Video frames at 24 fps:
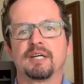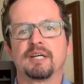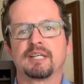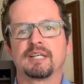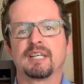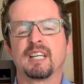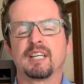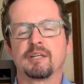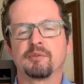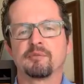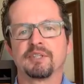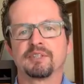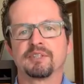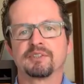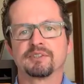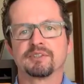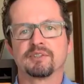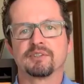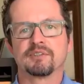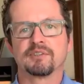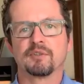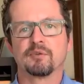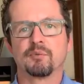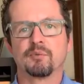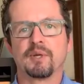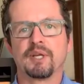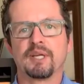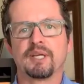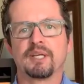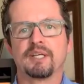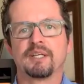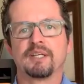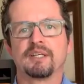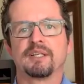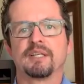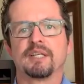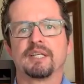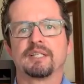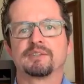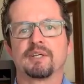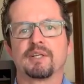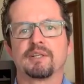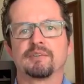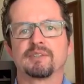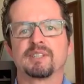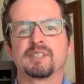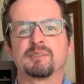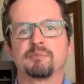get emails during the week, and try
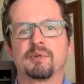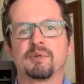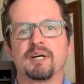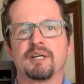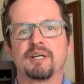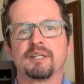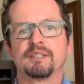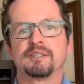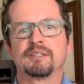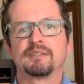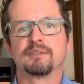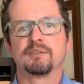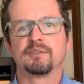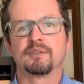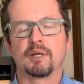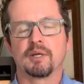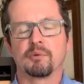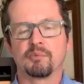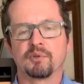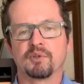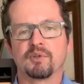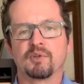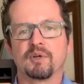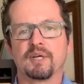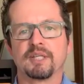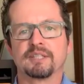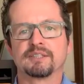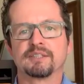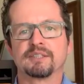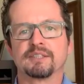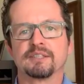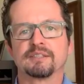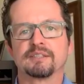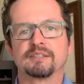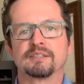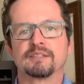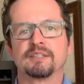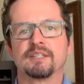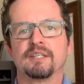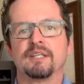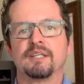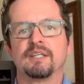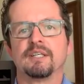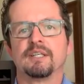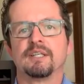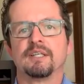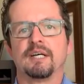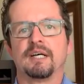to respond to a couple questions
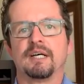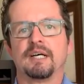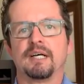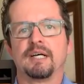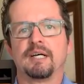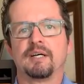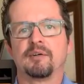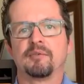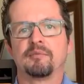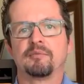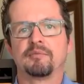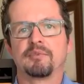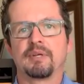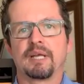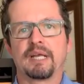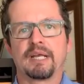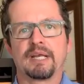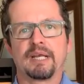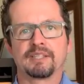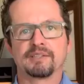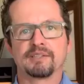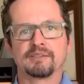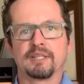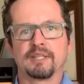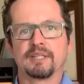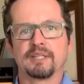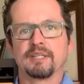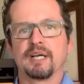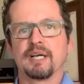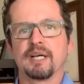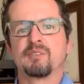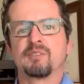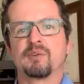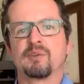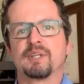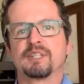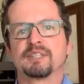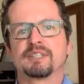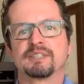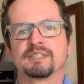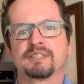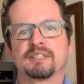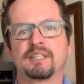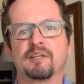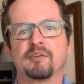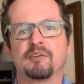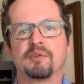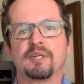and answer any live questions
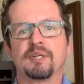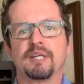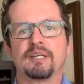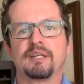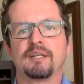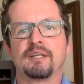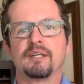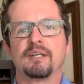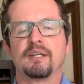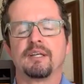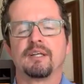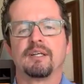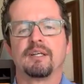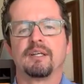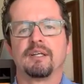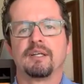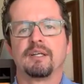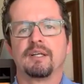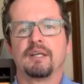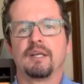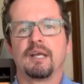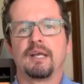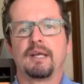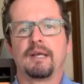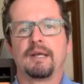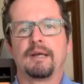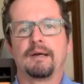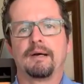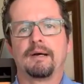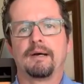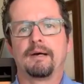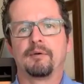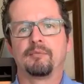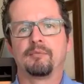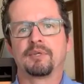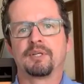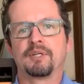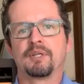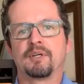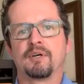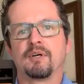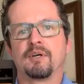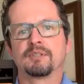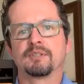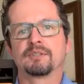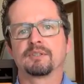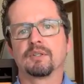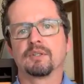that come in. And
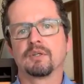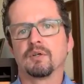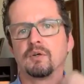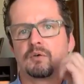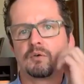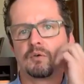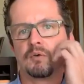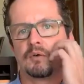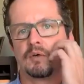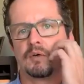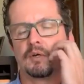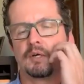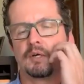also